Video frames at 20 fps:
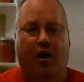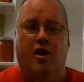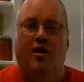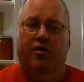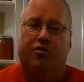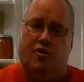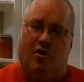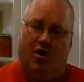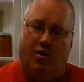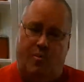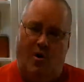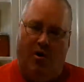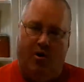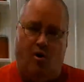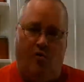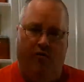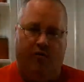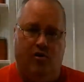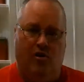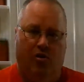So come on
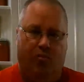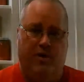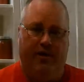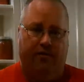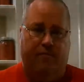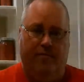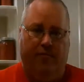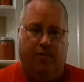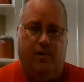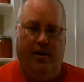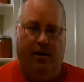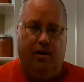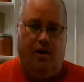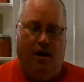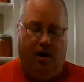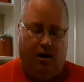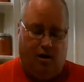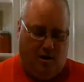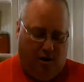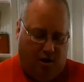over a little bit
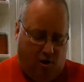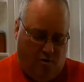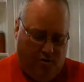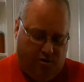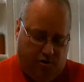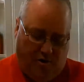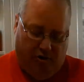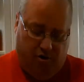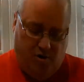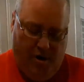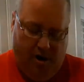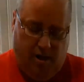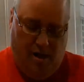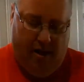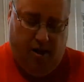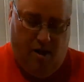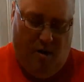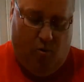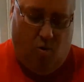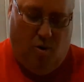closer.
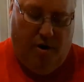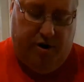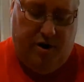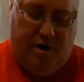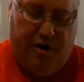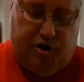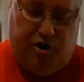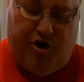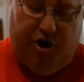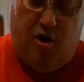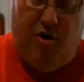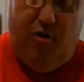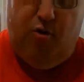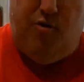I want to show you